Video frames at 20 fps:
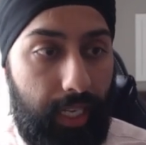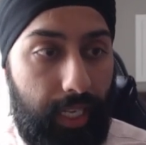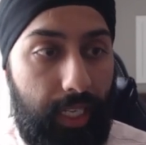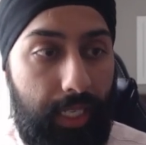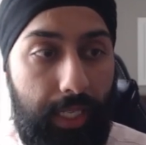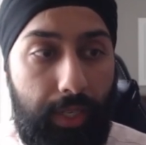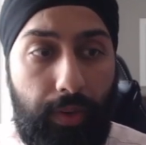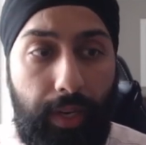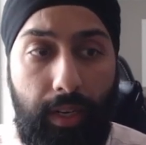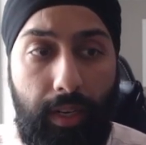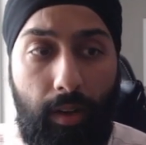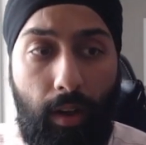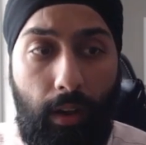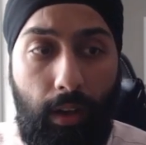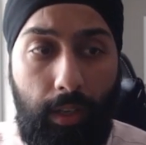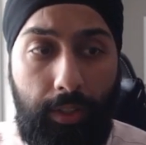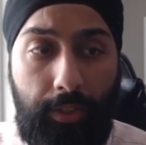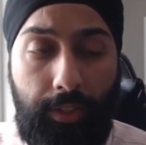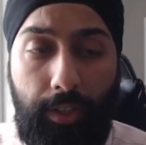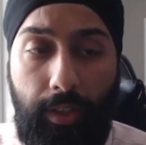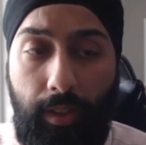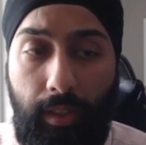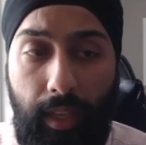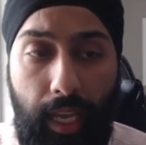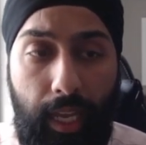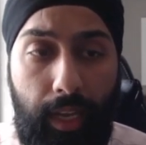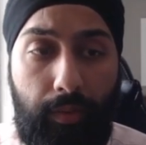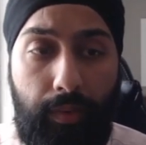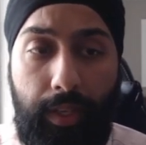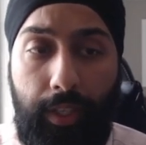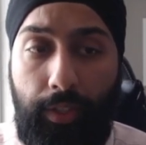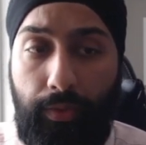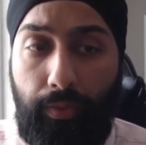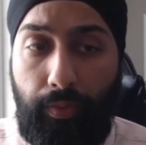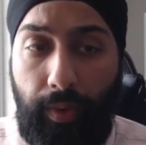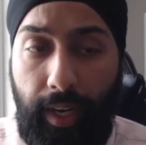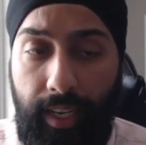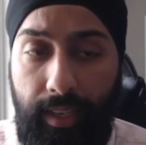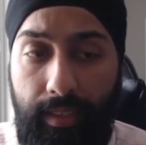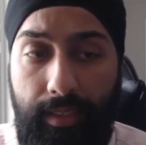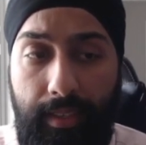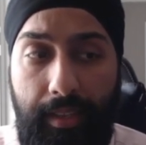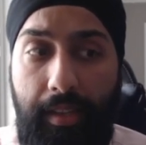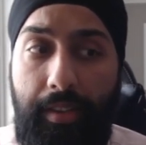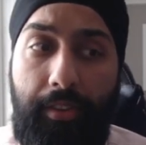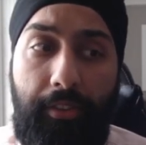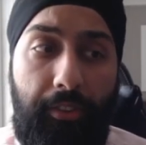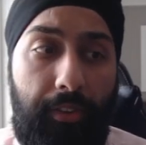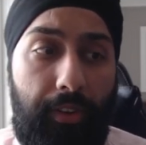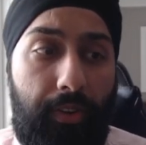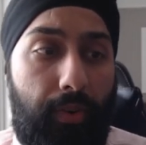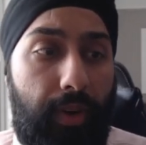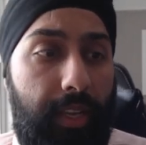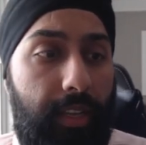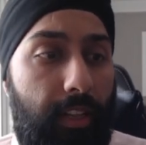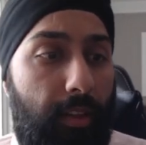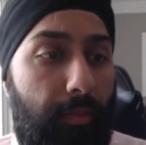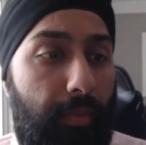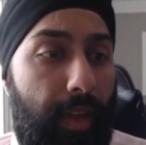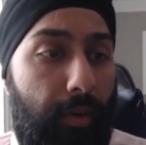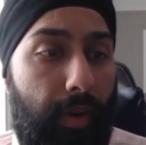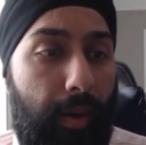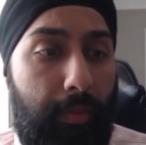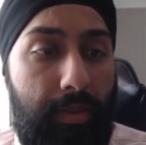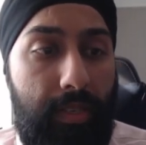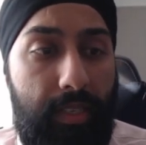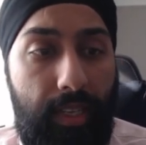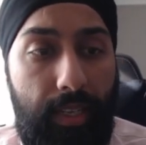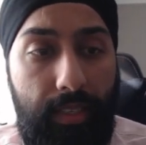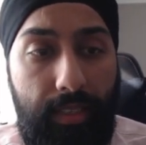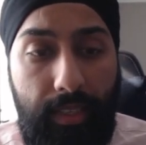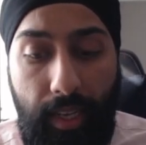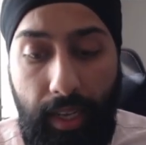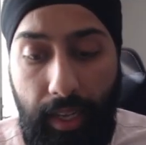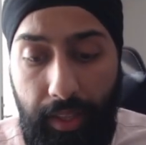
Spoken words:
Integrate culture, language, race into the curriculum that represents